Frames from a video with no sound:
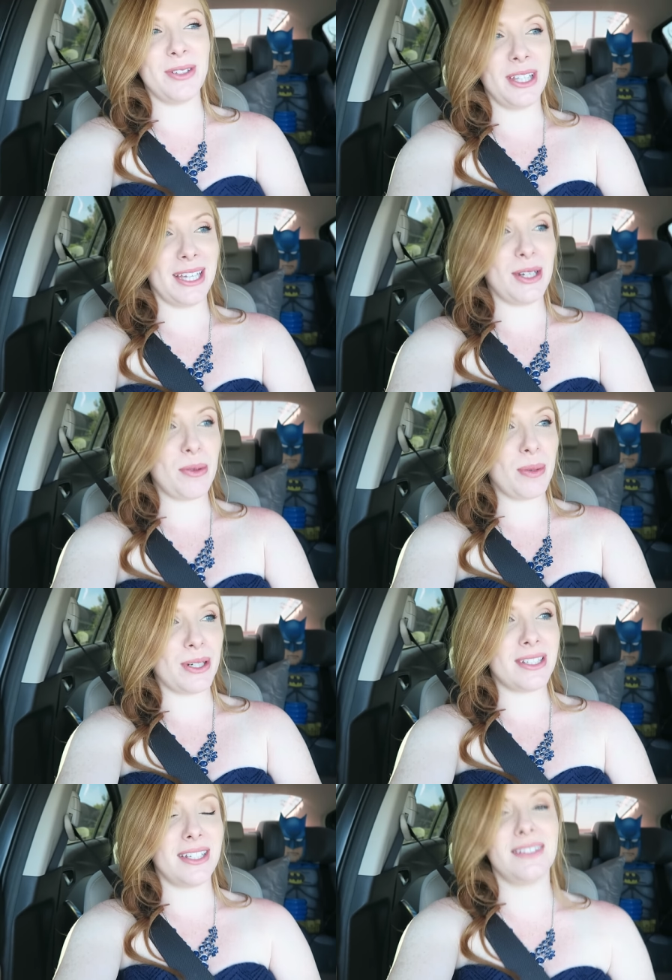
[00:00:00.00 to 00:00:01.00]
I feel like a new
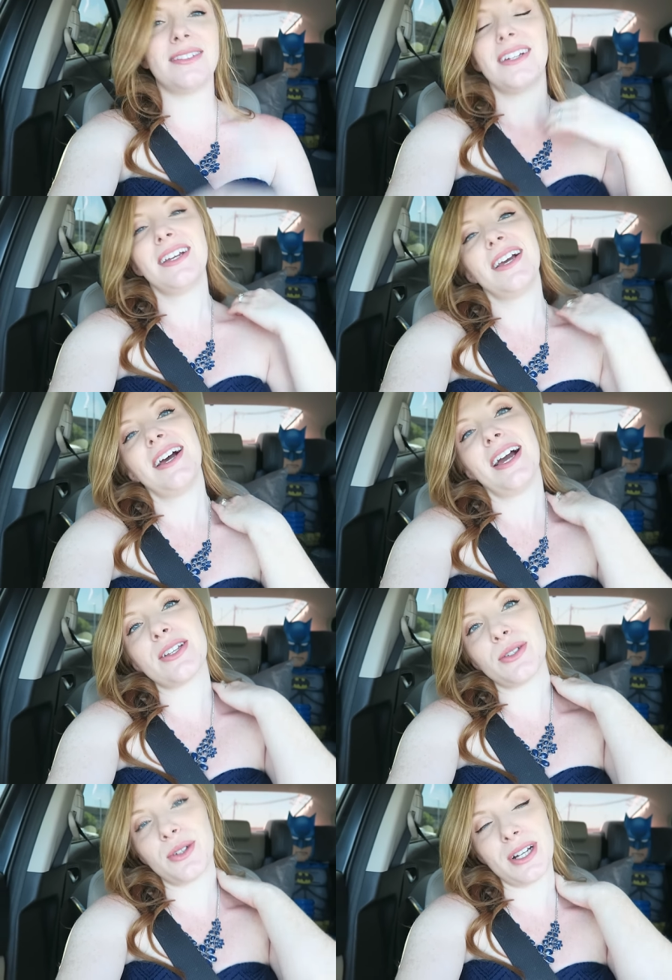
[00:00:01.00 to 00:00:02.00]
person.
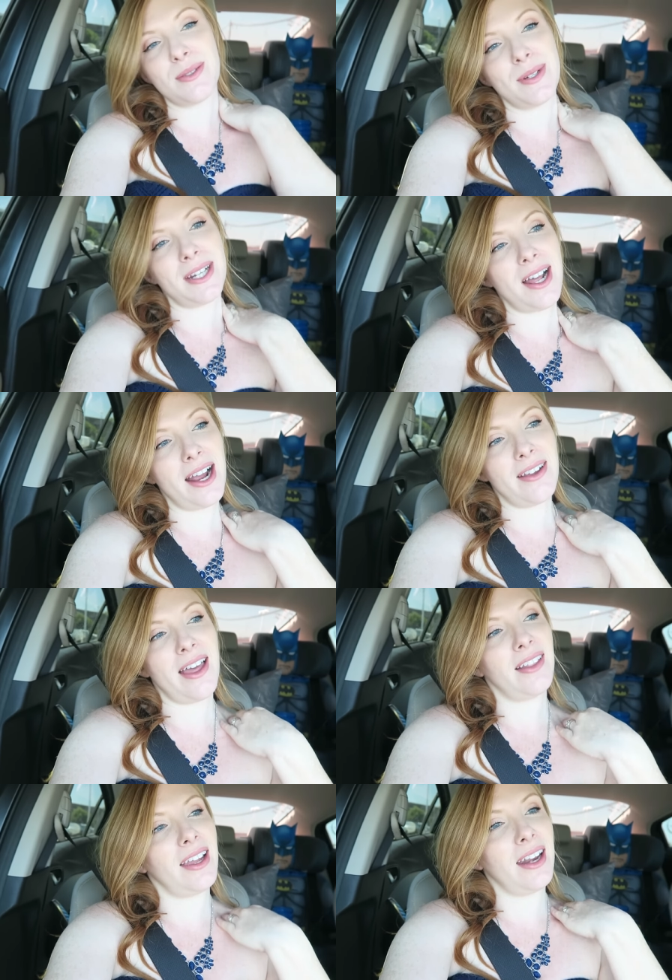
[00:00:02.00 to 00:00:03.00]
I told Chris we need to hire
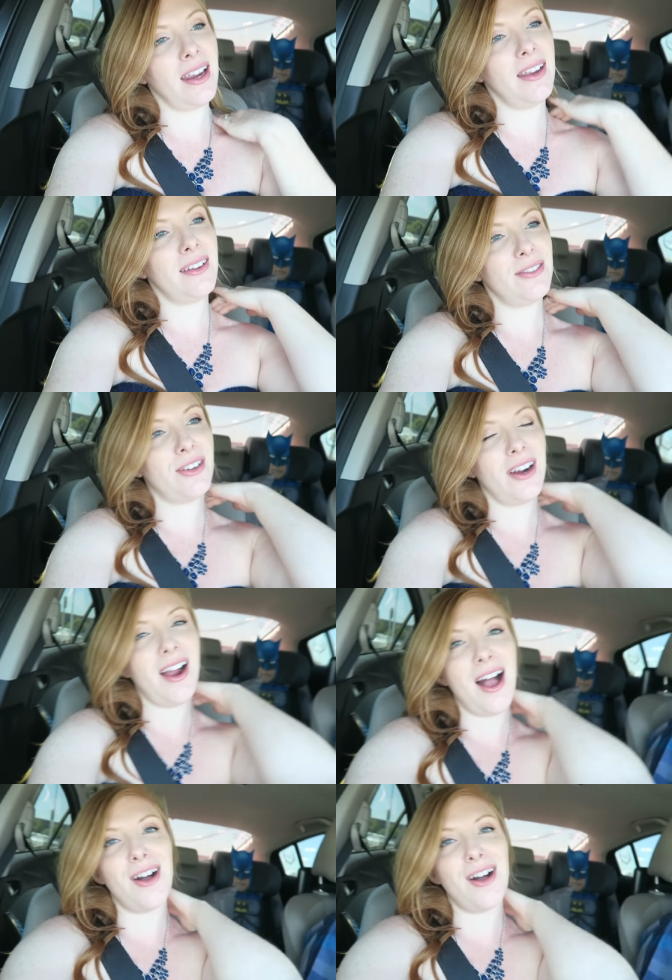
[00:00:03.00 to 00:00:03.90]
that lady for our